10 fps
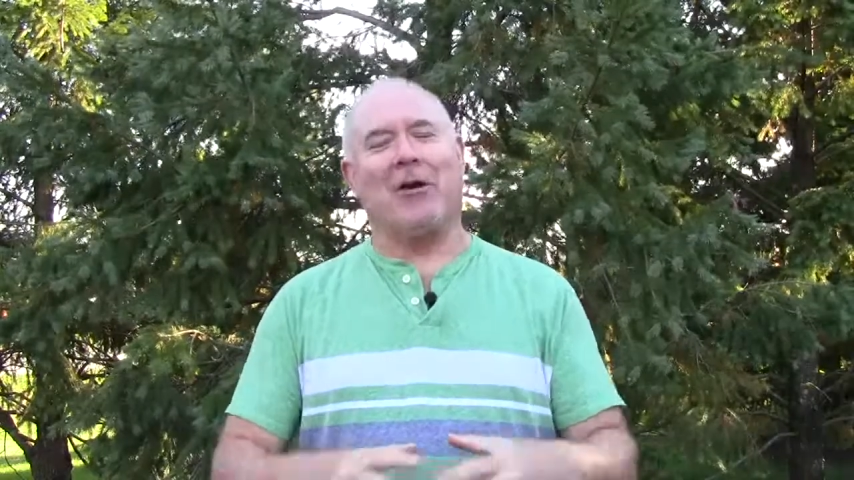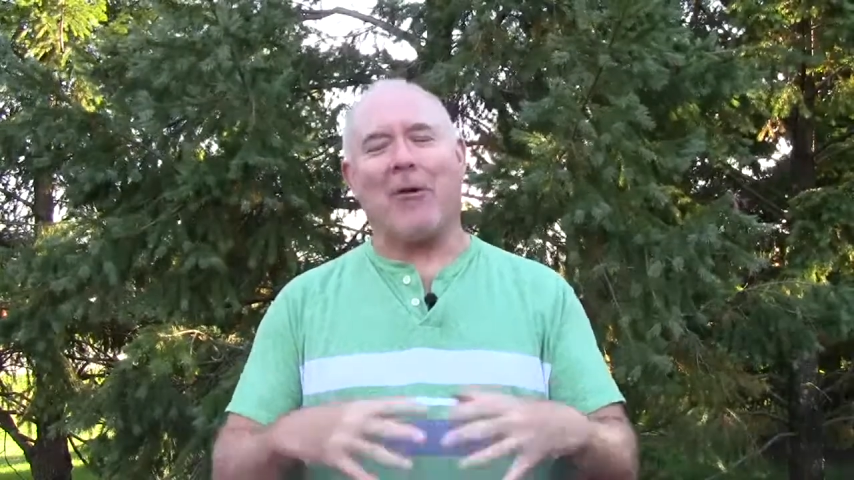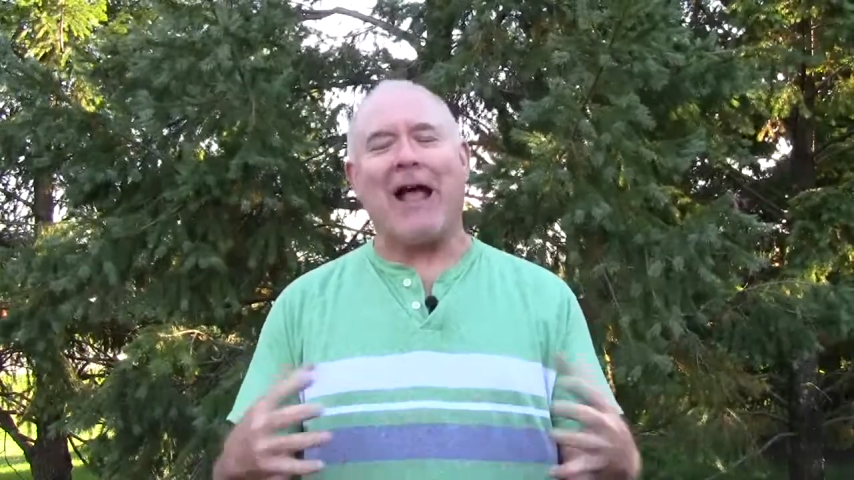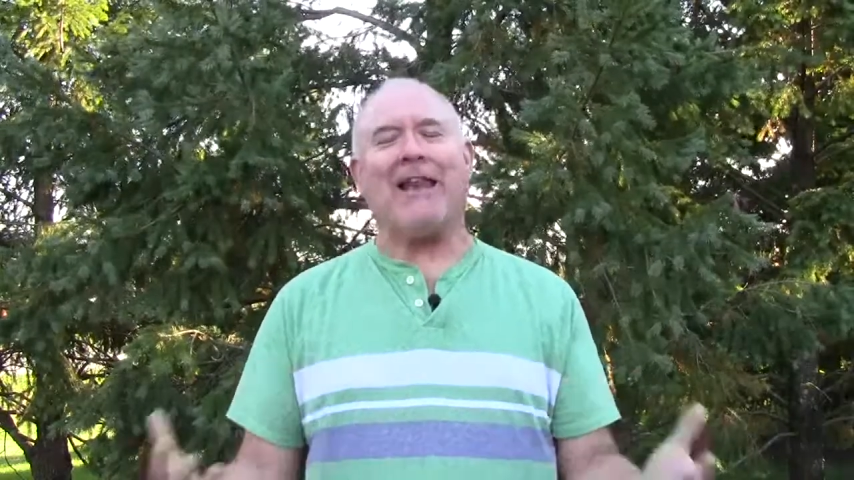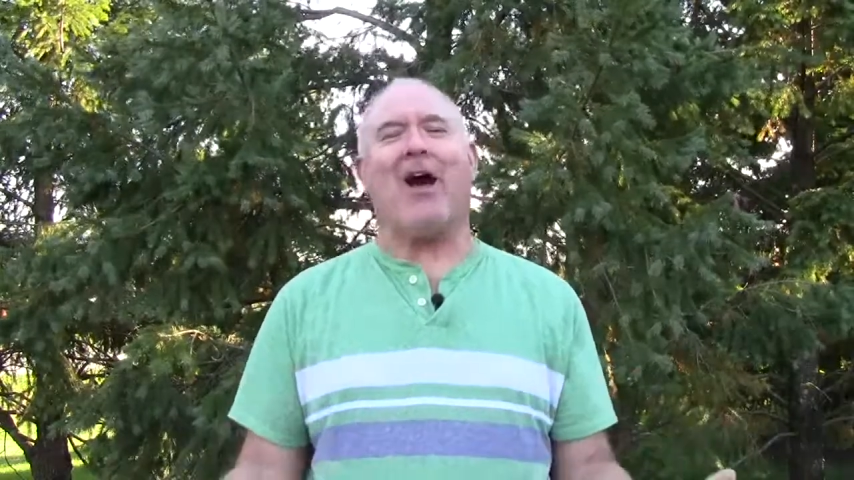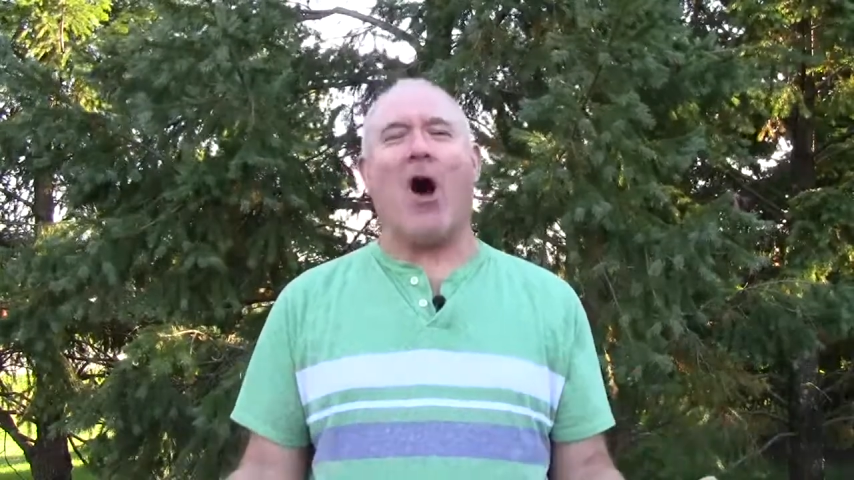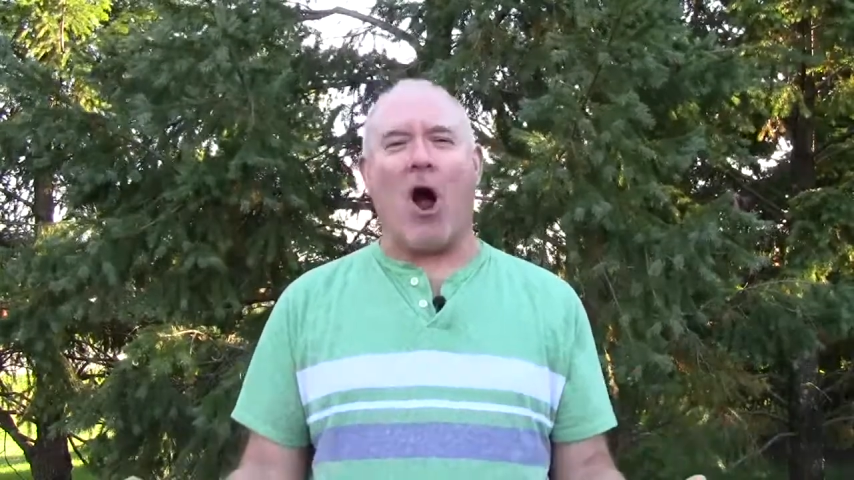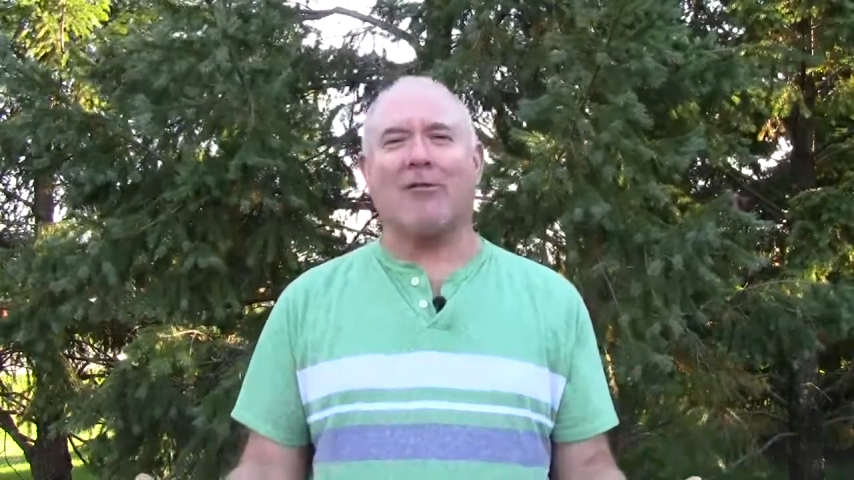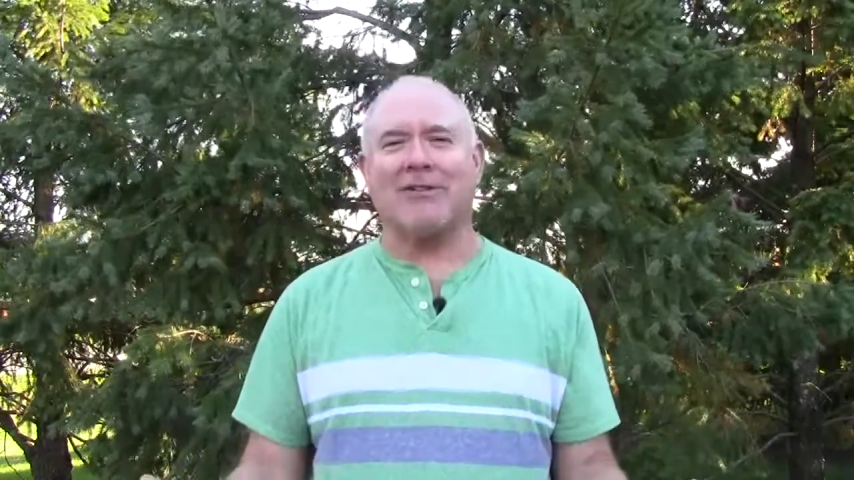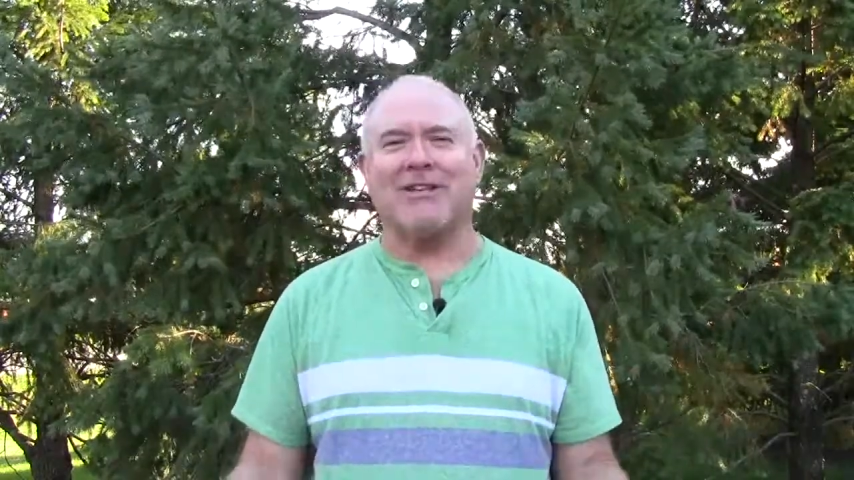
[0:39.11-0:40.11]
They're right now
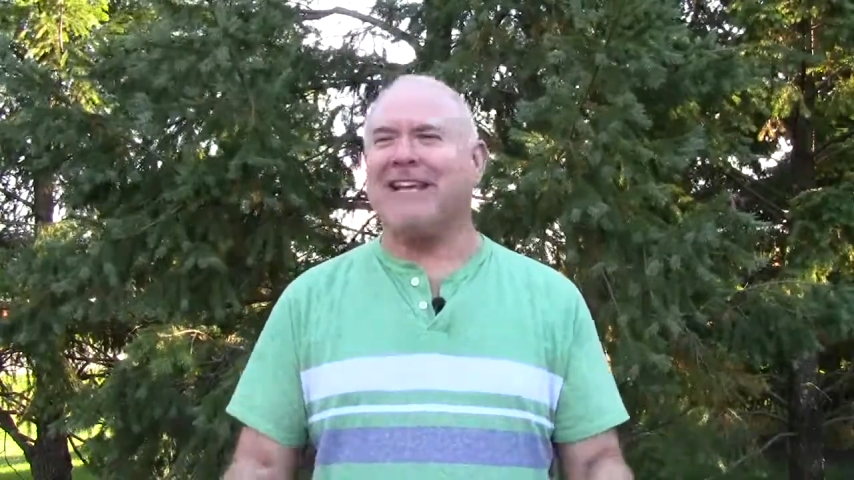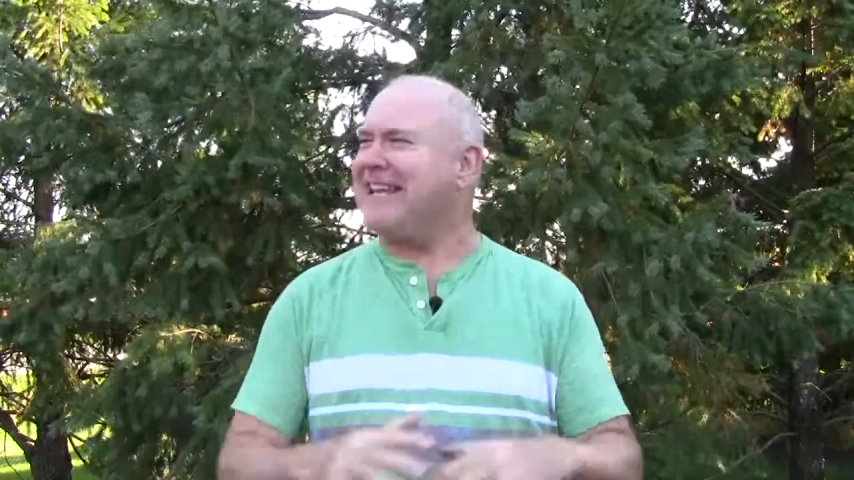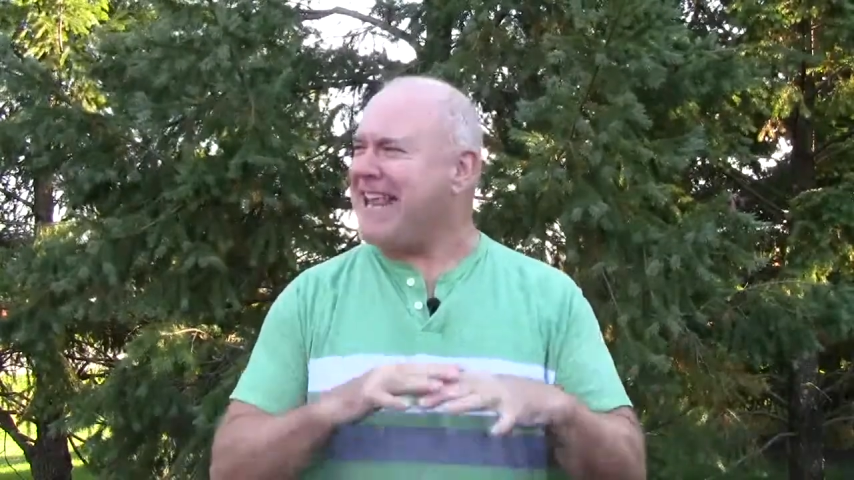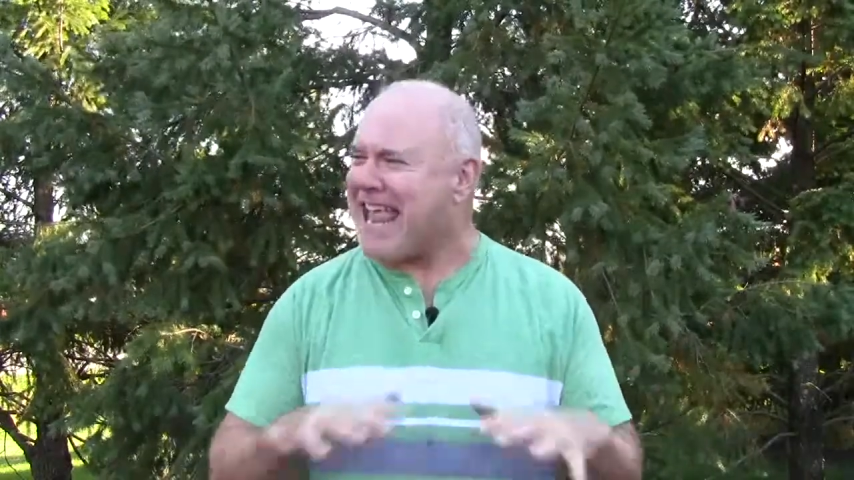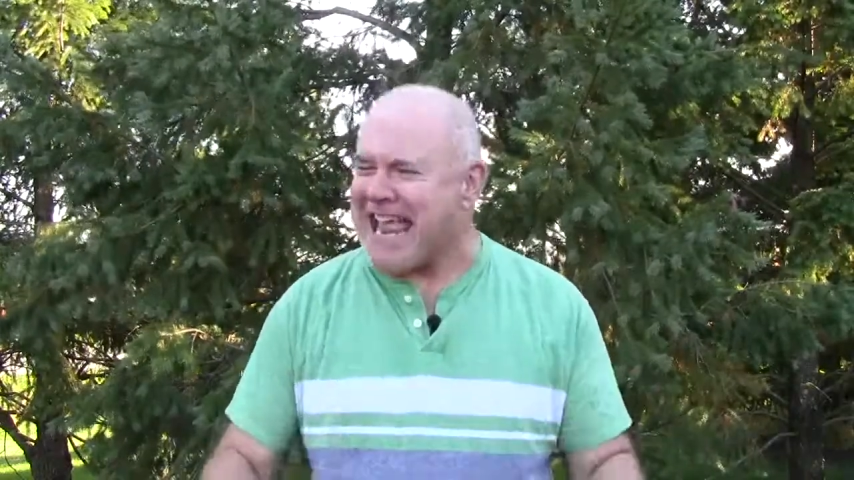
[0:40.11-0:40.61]
harvesting it.